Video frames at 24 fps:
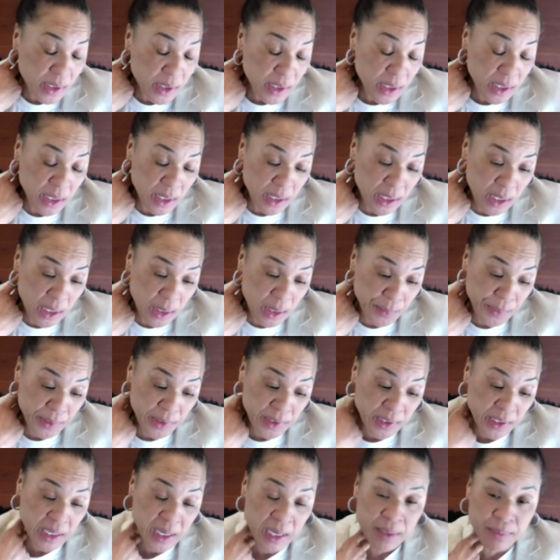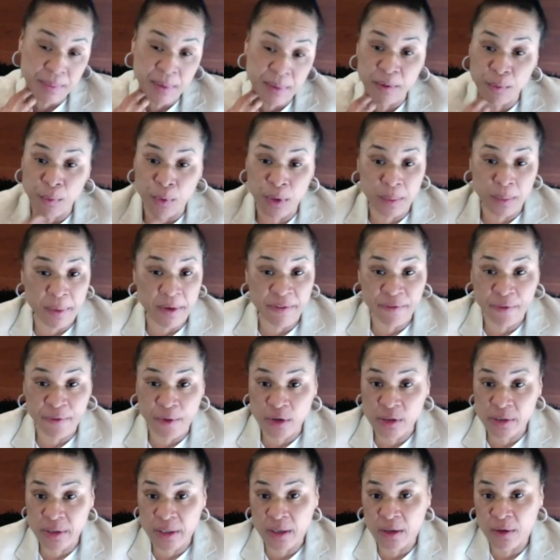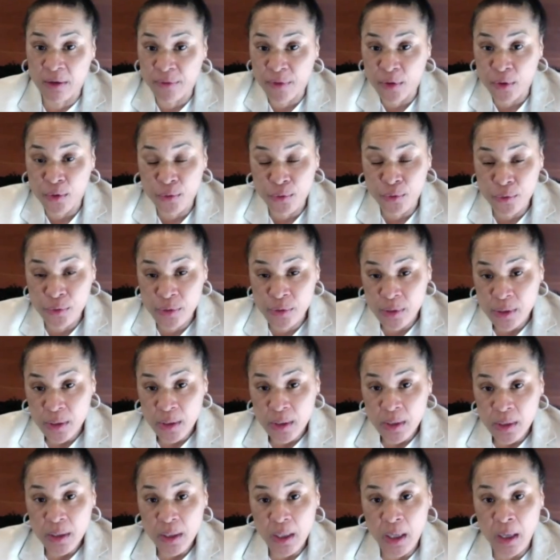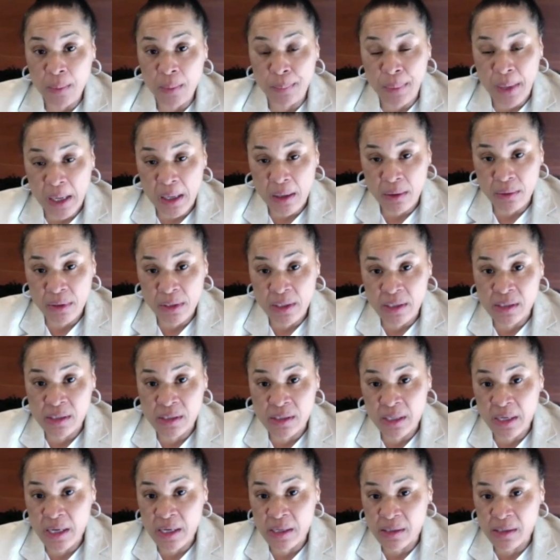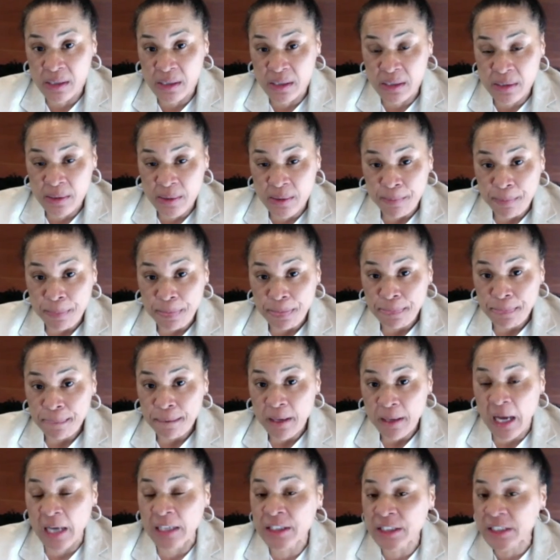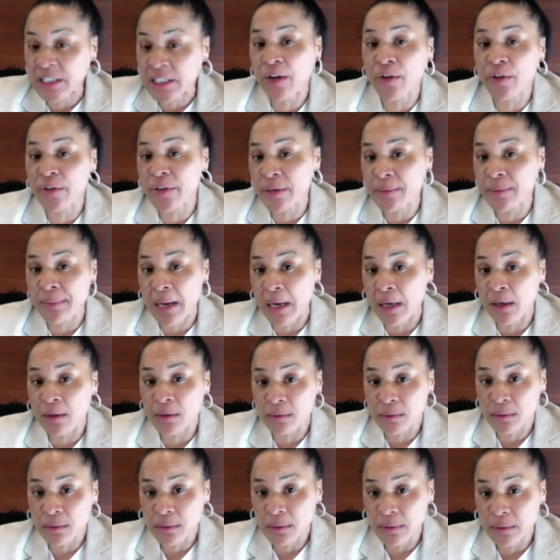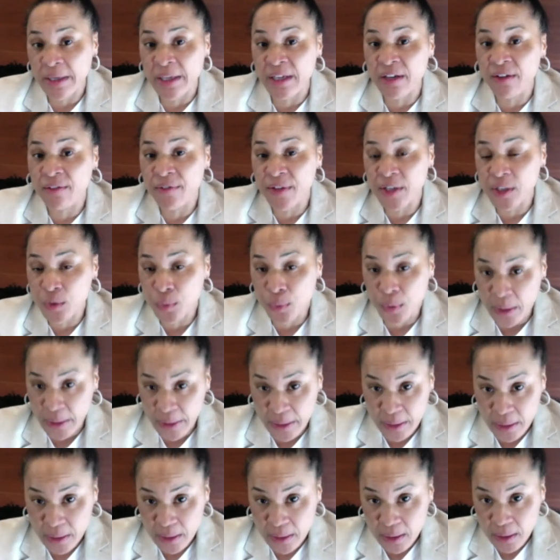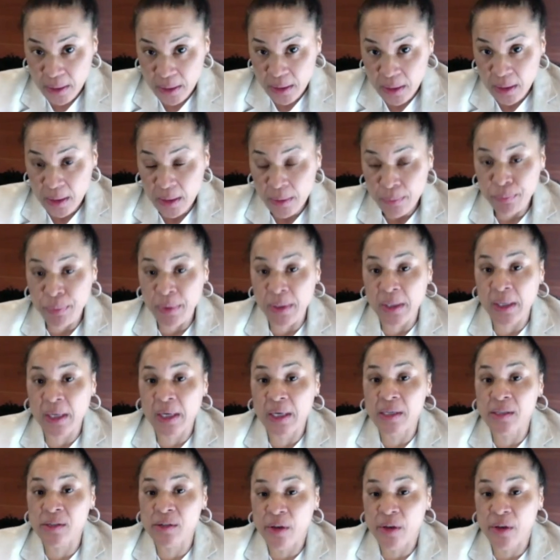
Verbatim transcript: um, and then I, my, one of my first interviews about this season, I shouted them out individually because